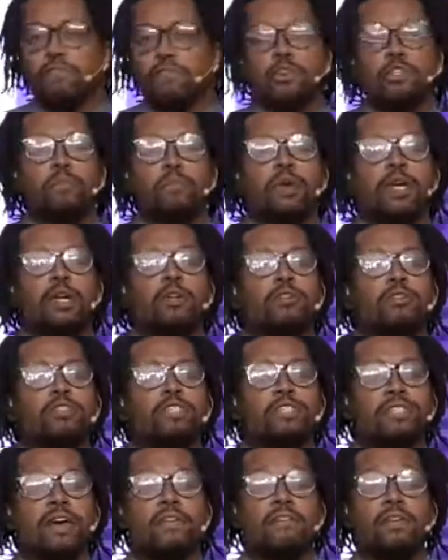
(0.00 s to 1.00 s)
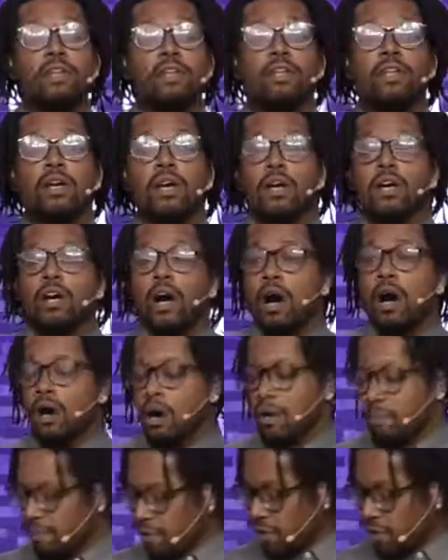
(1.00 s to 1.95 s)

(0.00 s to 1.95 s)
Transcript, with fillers: 1 Peter 7, uh,